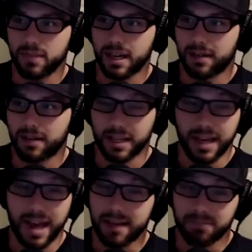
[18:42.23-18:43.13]
And I was like,
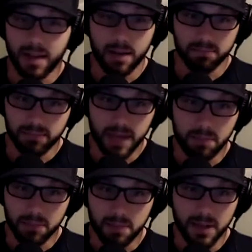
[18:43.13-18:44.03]
hey, I'm
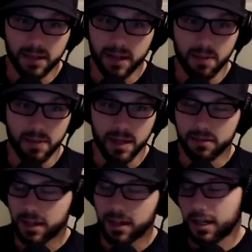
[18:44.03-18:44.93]
committed. I'm in.
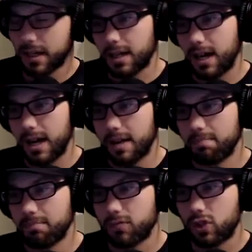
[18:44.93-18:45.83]

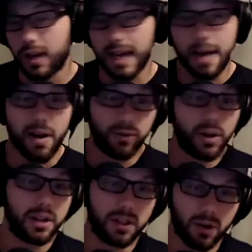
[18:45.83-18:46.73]
So I got my
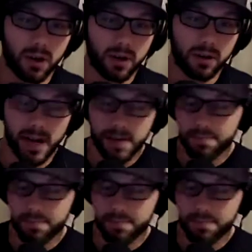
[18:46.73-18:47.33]
foot in the door, right?